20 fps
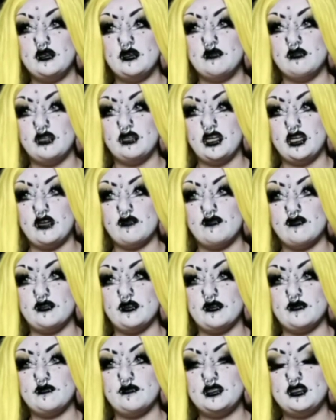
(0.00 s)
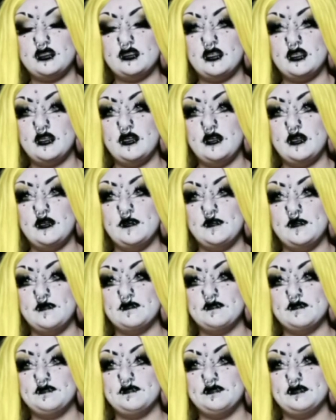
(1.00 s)
platforms
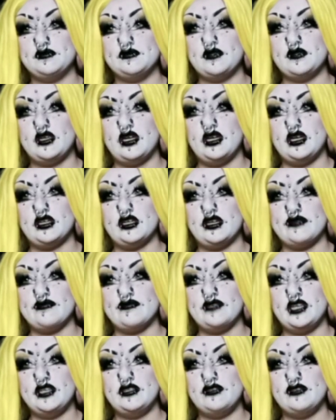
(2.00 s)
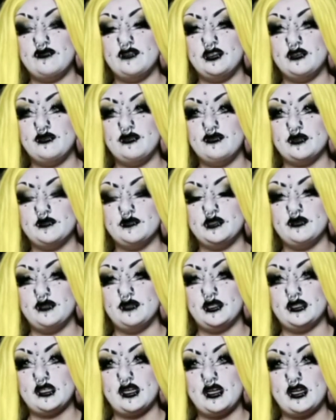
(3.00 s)
and I've gained a few from
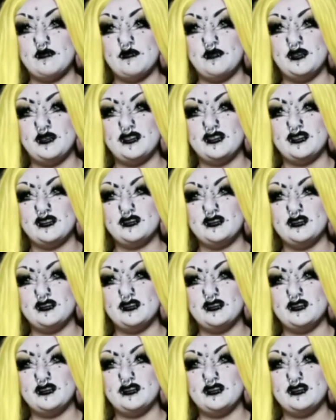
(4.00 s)
doing that but